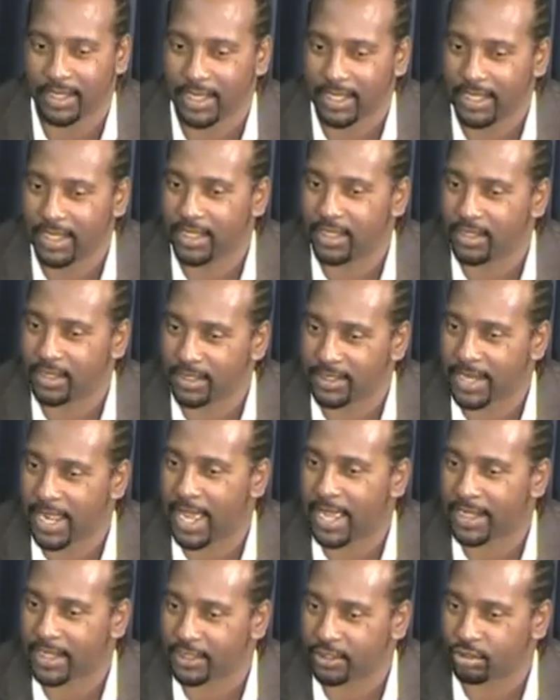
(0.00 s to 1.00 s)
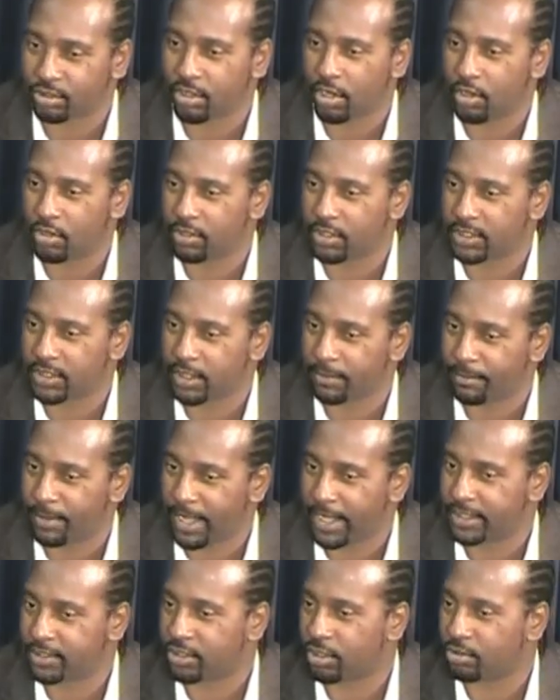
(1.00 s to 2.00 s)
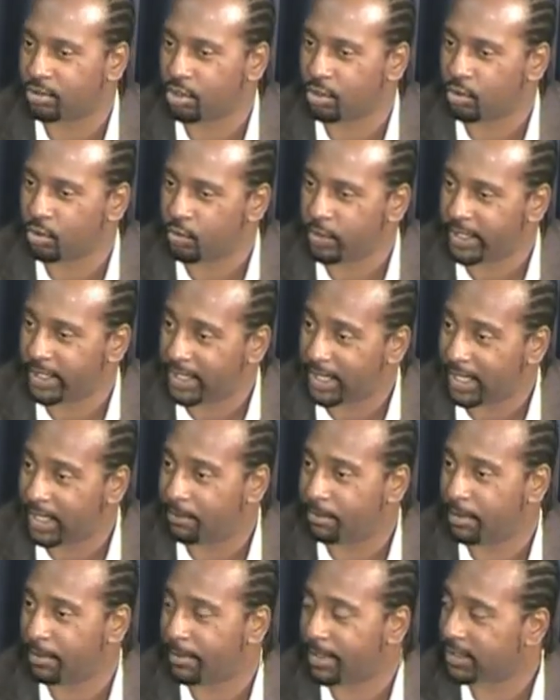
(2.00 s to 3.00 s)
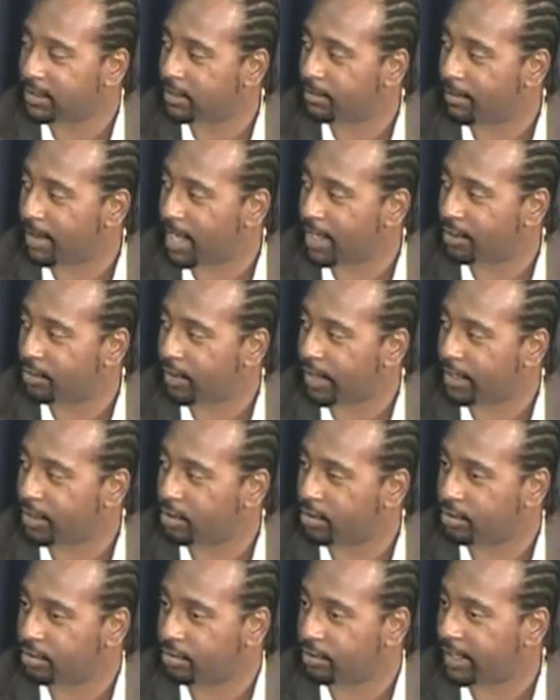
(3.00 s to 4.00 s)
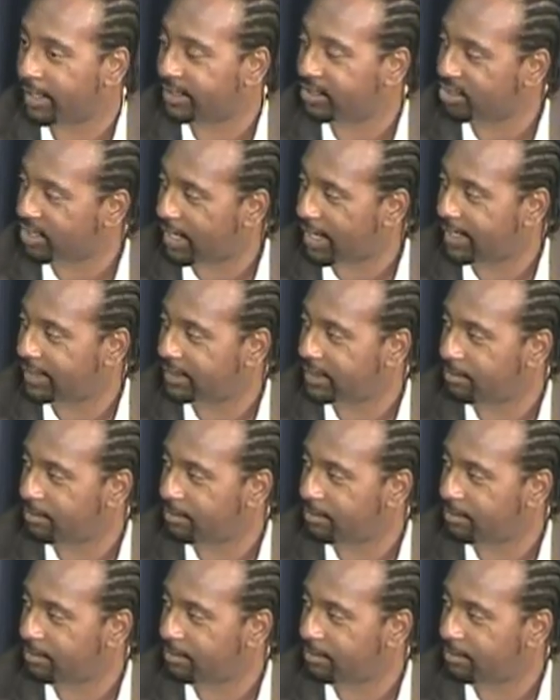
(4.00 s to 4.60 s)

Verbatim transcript: he could not control the debate. So do we keep him as a moderator, or do they change